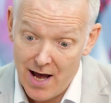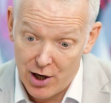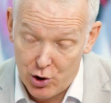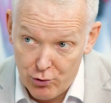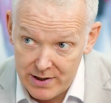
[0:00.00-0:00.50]

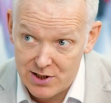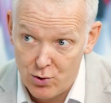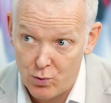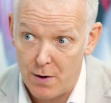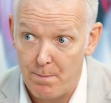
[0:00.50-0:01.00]
a
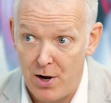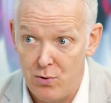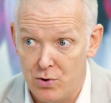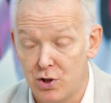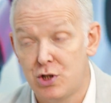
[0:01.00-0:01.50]
critical
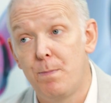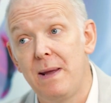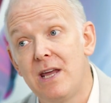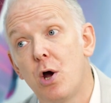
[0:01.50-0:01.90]
component to be